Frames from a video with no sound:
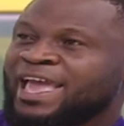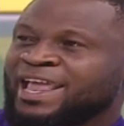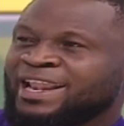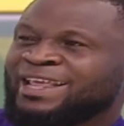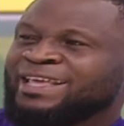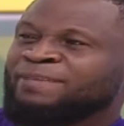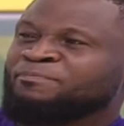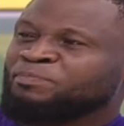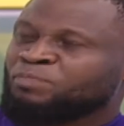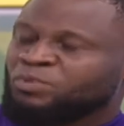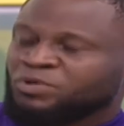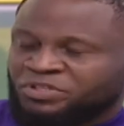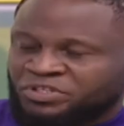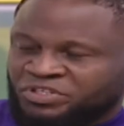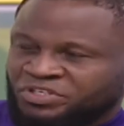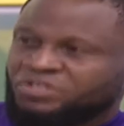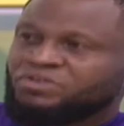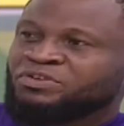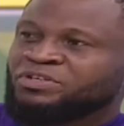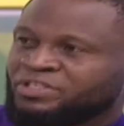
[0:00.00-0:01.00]
and
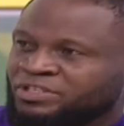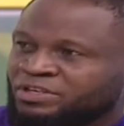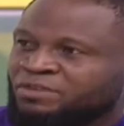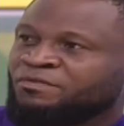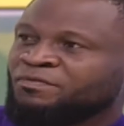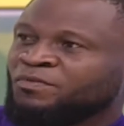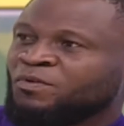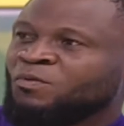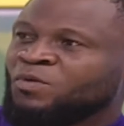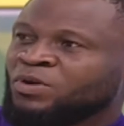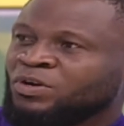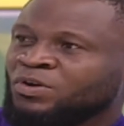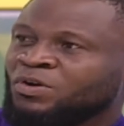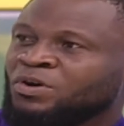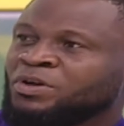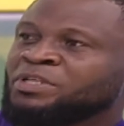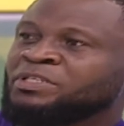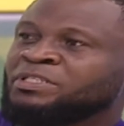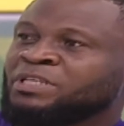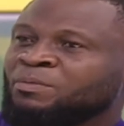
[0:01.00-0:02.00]
position yourself for what
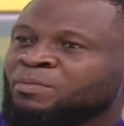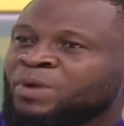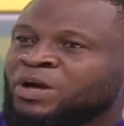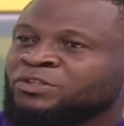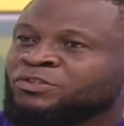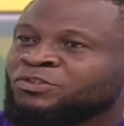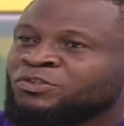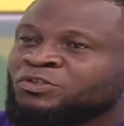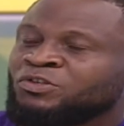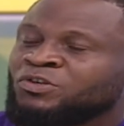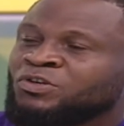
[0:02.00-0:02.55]
God is about to do.